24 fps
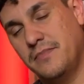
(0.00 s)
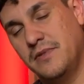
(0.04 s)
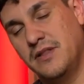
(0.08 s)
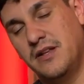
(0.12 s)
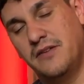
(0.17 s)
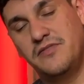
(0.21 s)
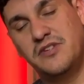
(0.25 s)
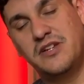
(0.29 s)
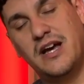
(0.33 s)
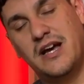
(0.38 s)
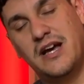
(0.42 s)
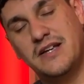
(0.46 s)
Love
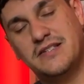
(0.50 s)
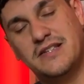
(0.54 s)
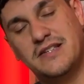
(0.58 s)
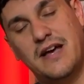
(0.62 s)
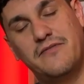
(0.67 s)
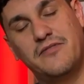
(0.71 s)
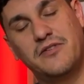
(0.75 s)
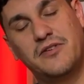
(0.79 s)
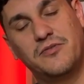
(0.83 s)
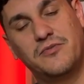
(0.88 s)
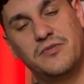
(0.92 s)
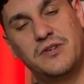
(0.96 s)
you guys. Have
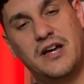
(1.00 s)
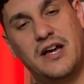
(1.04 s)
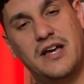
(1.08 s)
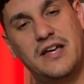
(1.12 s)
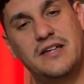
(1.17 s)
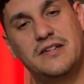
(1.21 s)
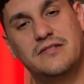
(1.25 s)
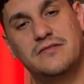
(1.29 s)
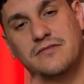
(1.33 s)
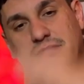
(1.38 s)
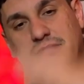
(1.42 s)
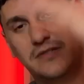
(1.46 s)
a good night,
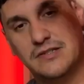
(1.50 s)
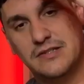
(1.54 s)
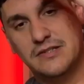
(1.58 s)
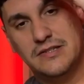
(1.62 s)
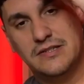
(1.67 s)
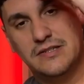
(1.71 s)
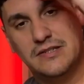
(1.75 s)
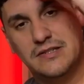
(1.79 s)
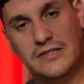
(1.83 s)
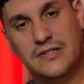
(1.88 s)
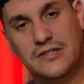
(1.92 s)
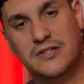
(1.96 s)

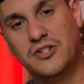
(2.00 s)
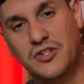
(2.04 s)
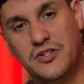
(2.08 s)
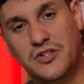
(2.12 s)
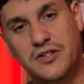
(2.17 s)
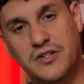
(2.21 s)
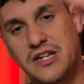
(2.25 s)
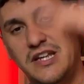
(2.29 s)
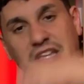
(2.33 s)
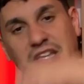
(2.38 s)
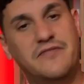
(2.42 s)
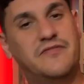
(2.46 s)
good
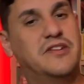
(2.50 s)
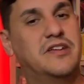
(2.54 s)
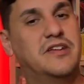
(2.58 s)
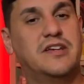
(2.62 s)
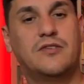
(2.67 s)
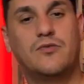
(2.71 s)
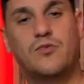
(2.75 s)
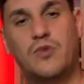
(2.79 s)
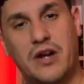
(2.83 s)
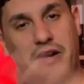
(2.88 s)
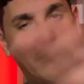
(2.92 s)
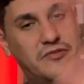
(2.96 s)

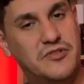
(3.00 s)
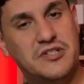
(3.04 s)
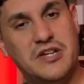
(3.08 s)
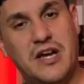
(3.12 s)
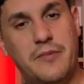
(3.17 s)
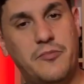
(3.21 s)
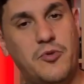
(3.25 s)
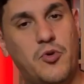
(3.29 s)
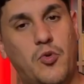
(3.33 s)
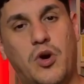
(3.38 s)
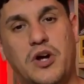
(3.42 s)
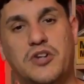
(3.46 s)
evening, whatever time
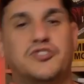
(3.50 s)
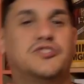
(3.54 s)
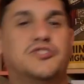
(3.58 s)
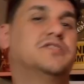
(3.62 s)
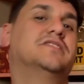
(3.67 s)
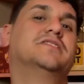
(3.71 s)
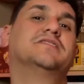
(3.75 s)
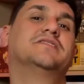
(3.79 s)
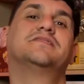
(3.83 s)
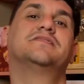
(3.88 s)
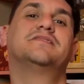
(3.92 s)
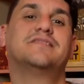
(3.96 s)
you're watching
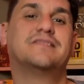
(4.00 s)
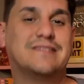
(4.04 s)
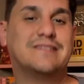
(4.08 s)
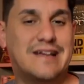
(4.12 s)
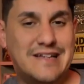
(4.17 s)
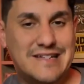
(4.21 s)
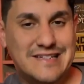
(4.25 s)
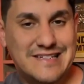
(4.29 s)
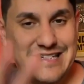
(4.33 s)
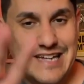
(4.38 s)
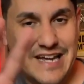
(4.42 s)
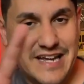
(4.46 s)
this.
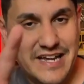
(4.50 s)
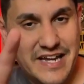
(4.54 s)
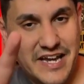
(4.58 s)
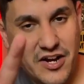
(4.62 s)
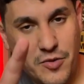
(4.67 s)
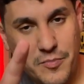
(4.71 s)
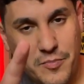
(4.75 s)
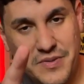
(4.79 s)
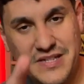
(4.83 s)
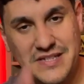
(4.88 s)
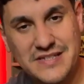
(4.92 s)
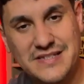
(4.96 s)
Take care.
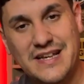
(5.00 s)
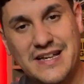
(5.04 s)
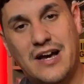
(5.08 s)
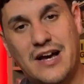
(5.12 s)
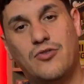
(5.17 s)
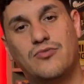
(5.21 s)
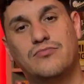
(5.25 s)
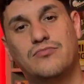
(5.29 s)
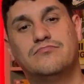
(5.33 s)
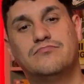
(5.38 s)
Peace out.